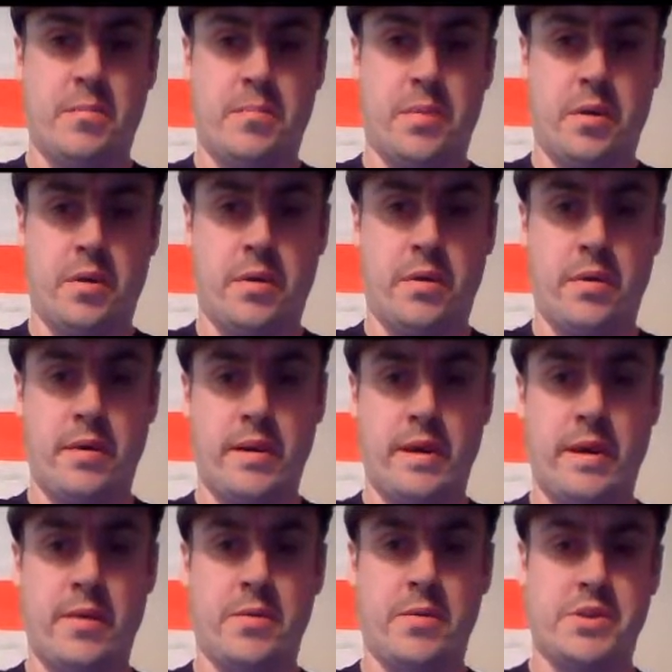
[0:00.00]
but
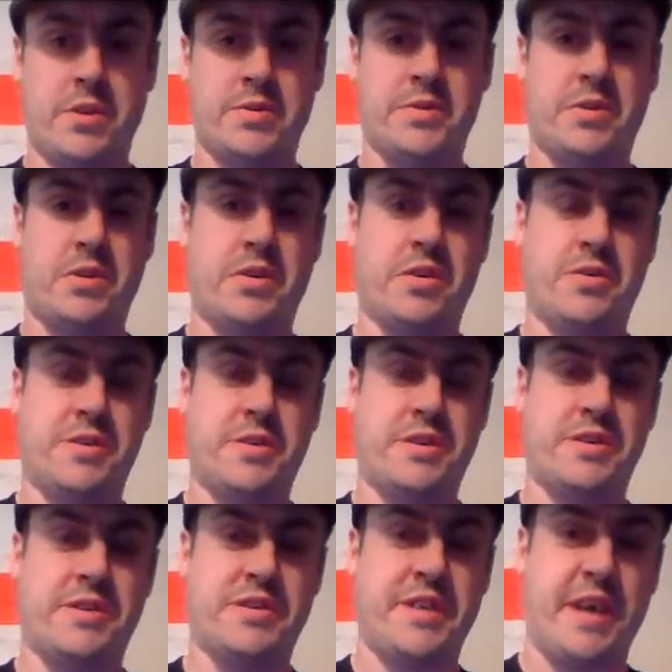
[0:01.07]
it was also good
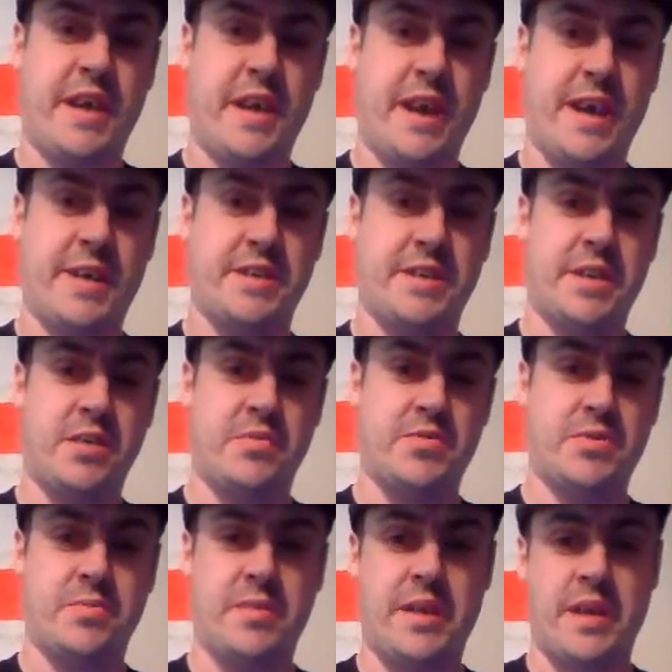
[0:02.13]
to see AJ use
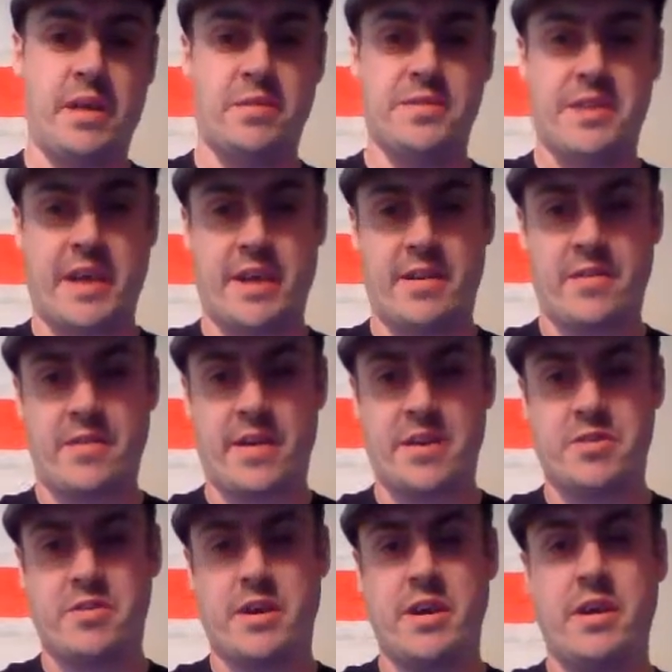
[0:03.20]
something else to get the
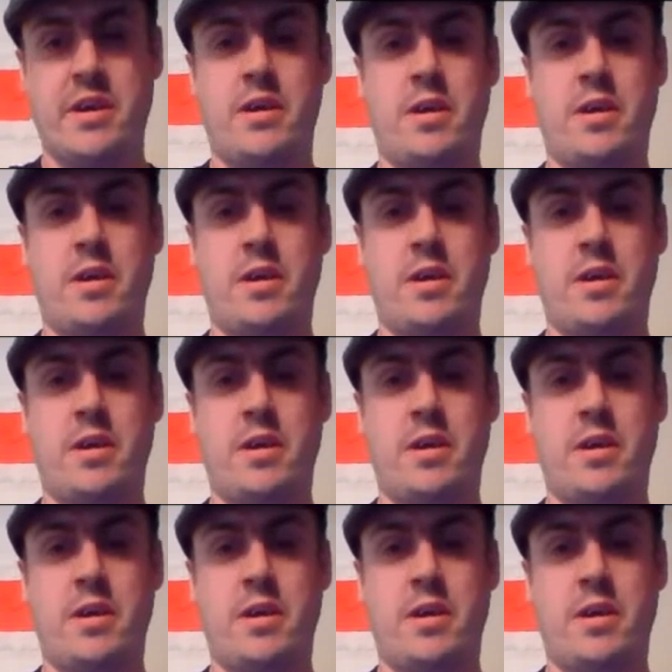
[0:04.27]
victory,